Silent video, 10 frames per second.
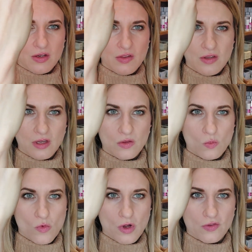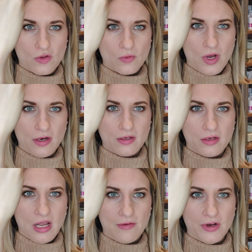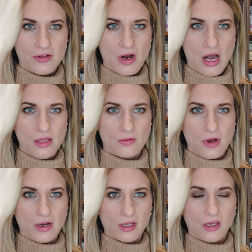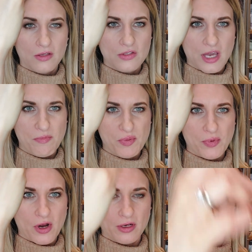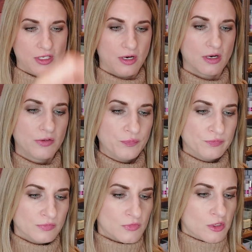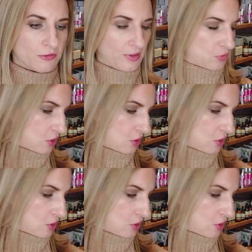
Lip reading: you can see it wants to run. I have another hyaluronic type product here from